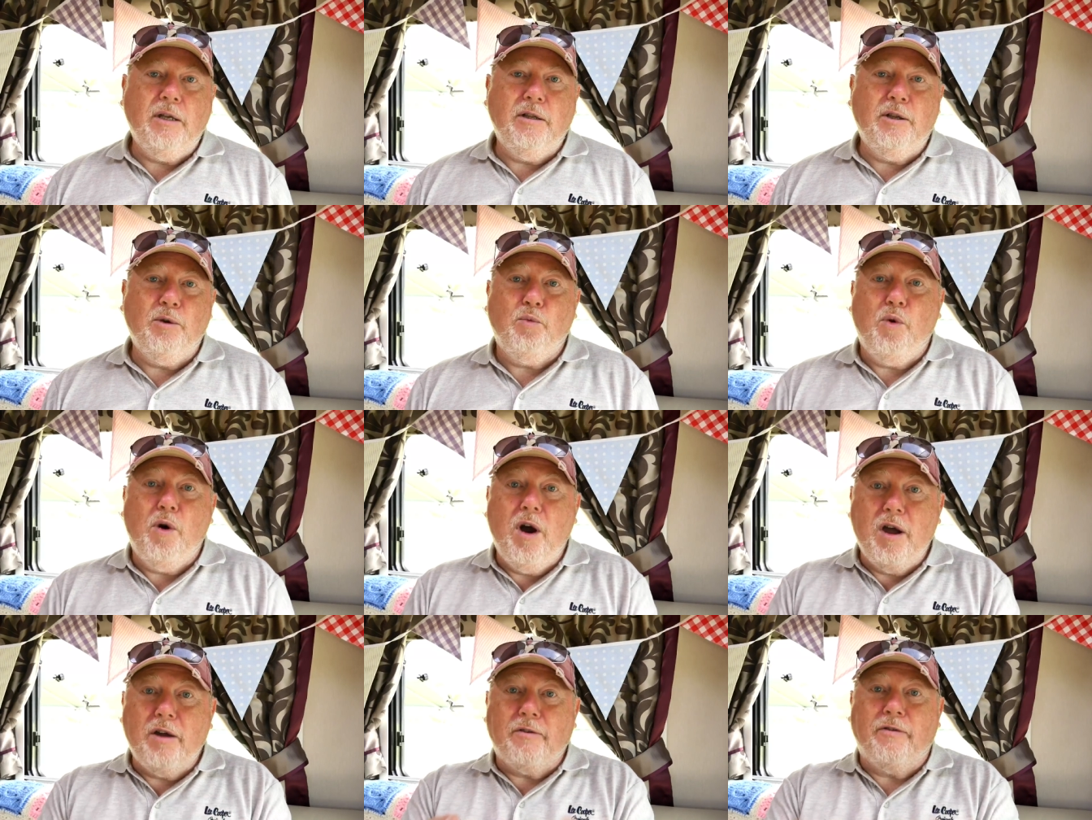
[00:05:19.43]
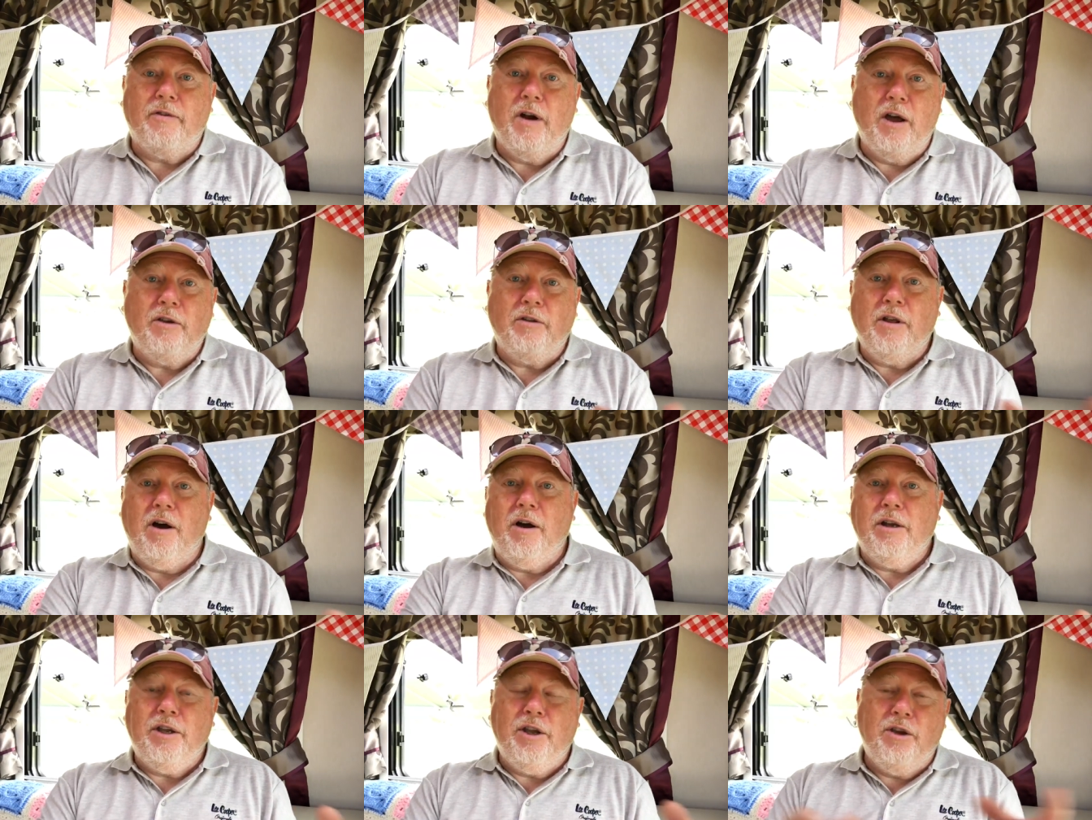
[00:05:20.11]
the workflow
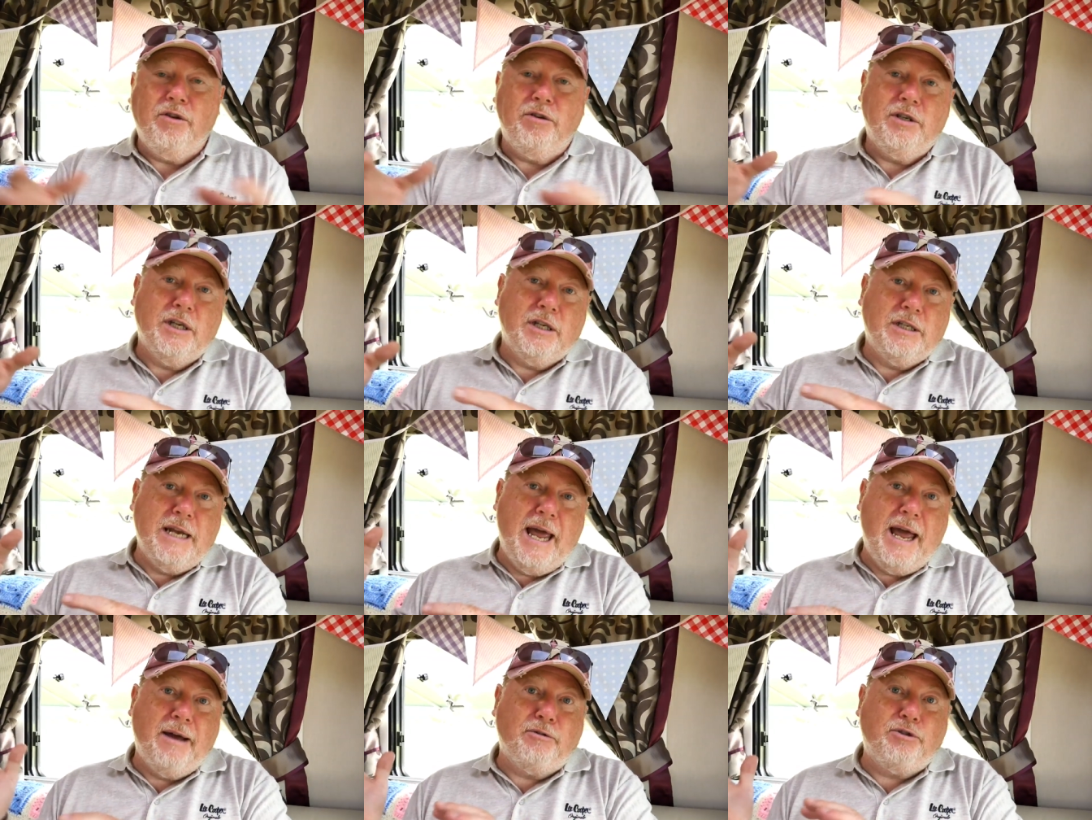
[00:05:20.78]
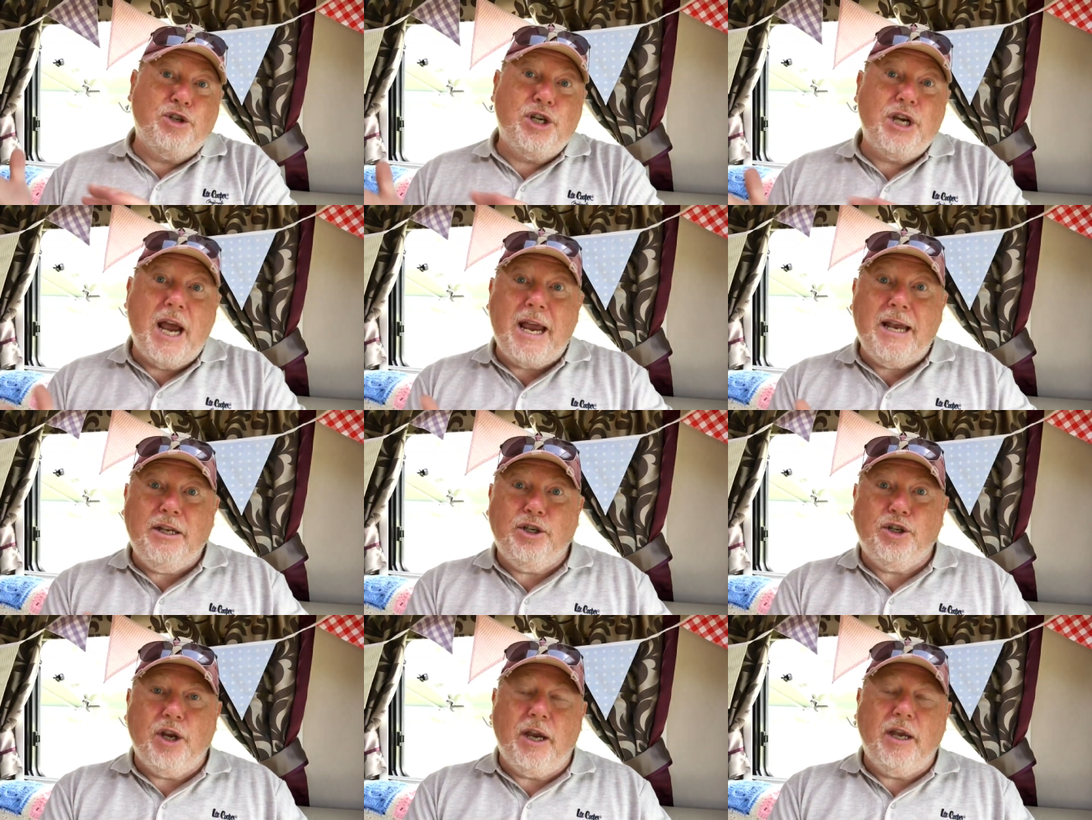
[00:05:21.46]
that I use is now
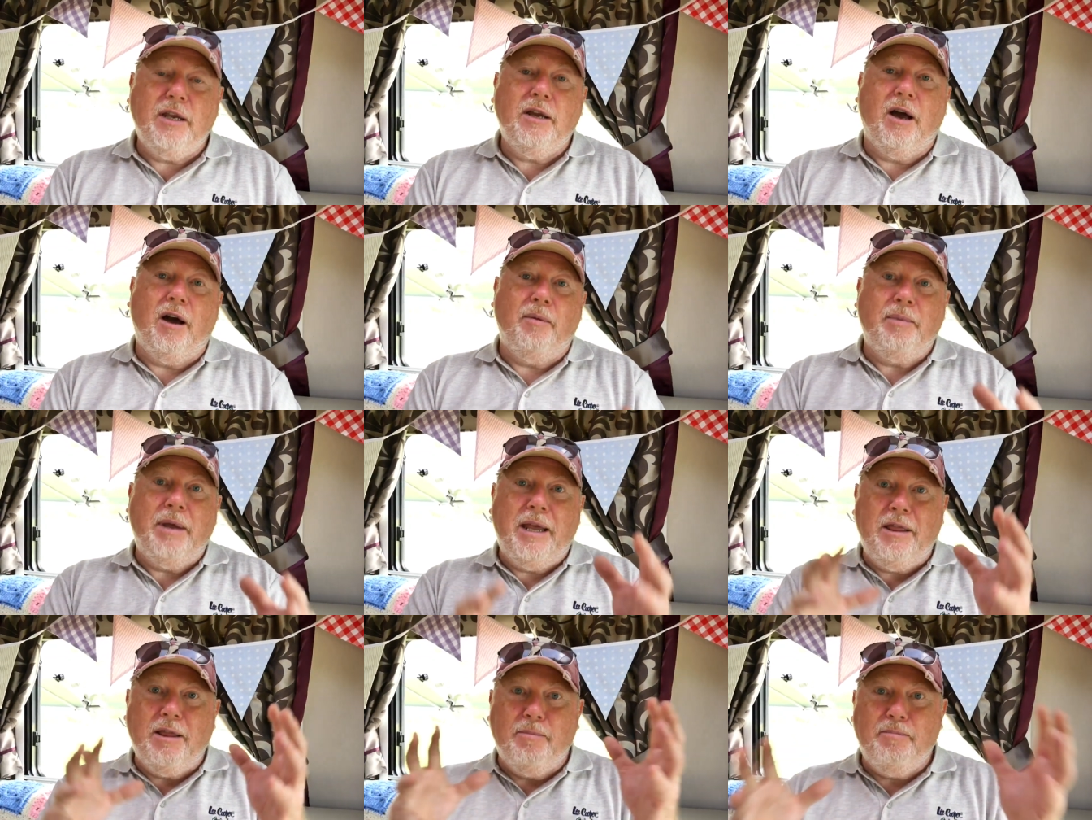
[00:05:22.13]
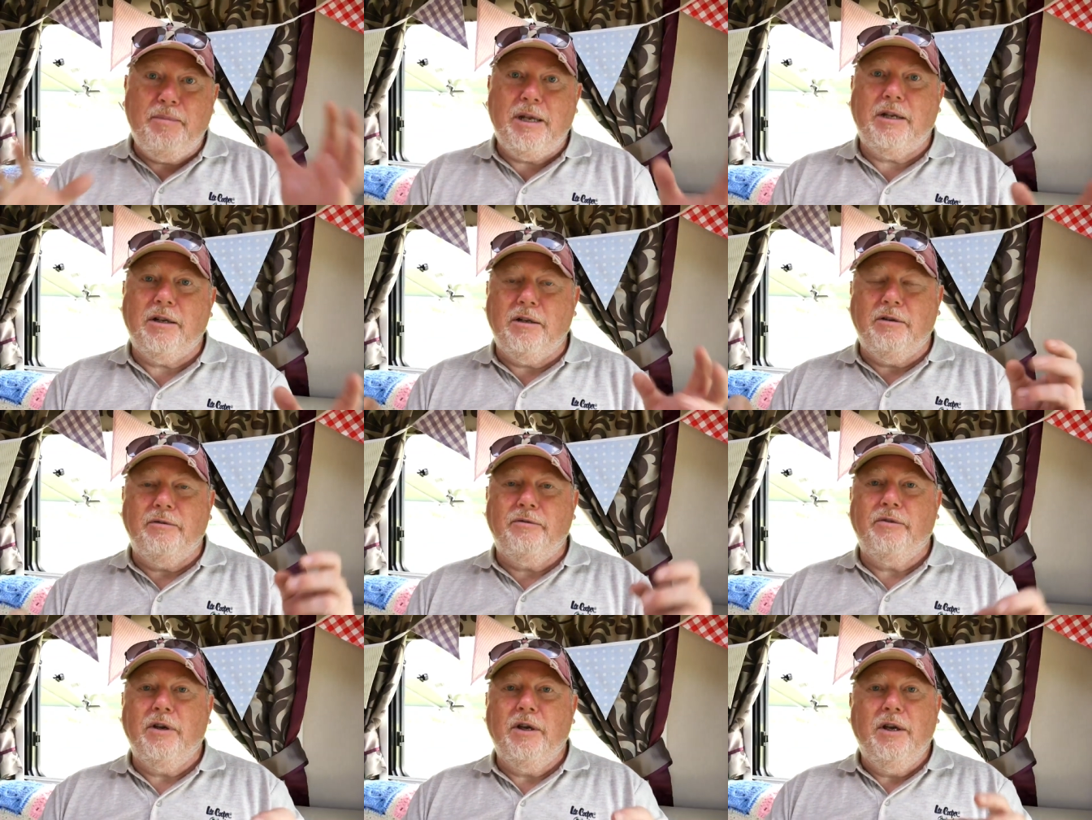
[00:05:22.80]
changing. I'm in the middle
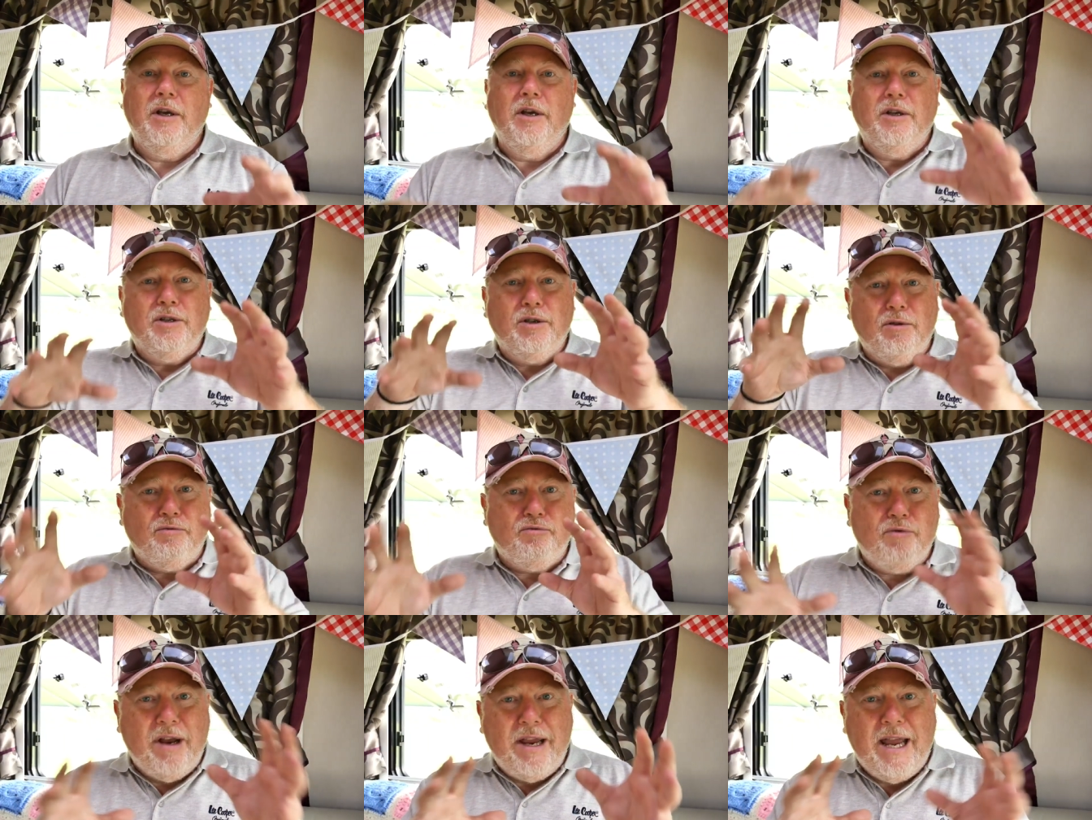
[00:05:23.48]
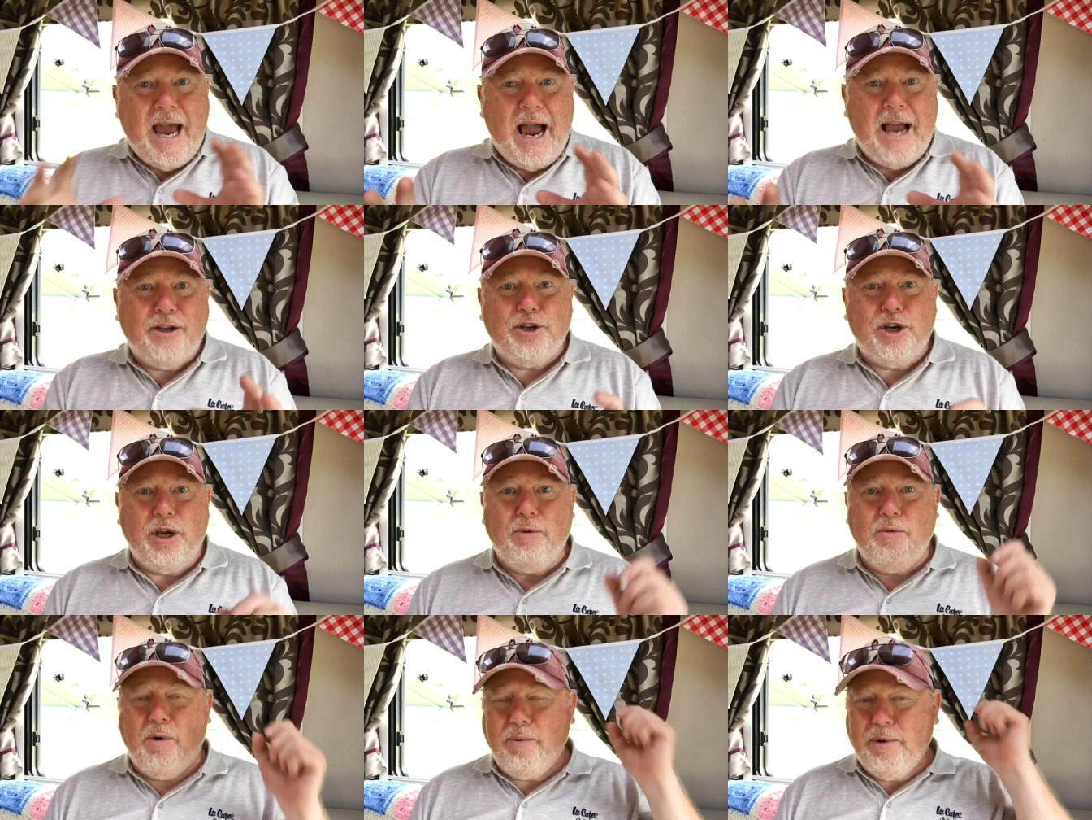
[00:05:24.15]
of sort of
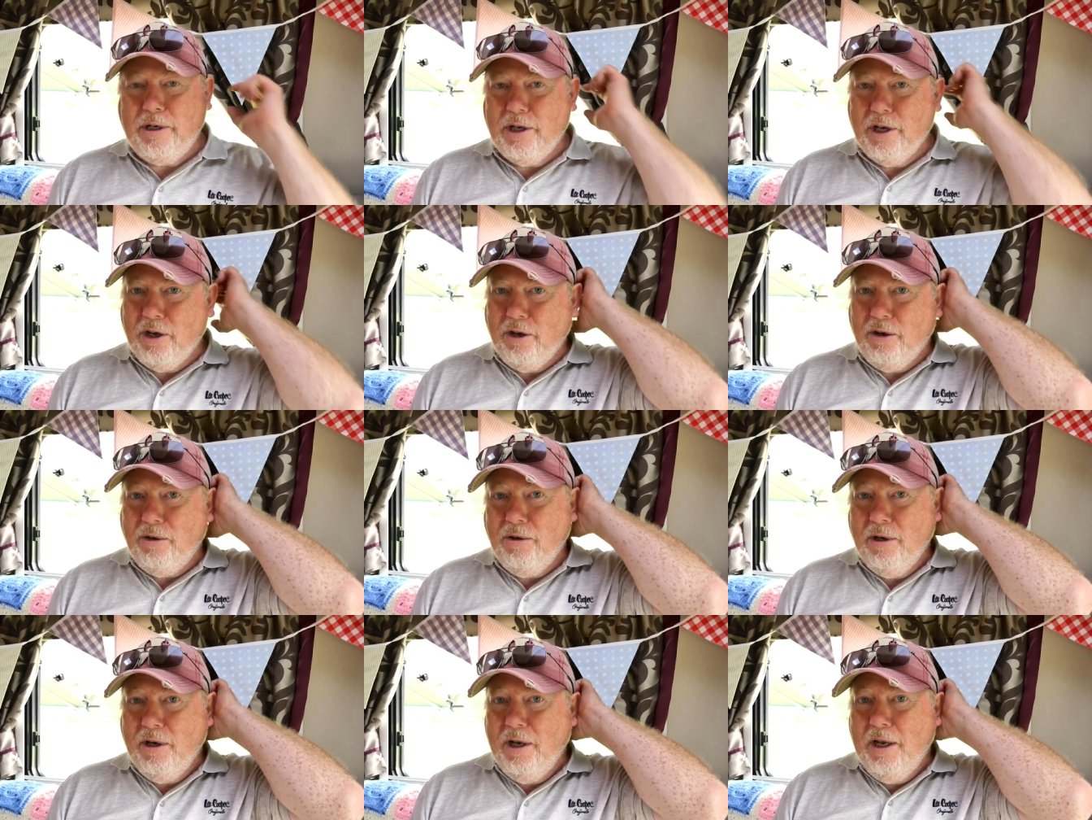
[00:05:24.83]
rehashing what we do.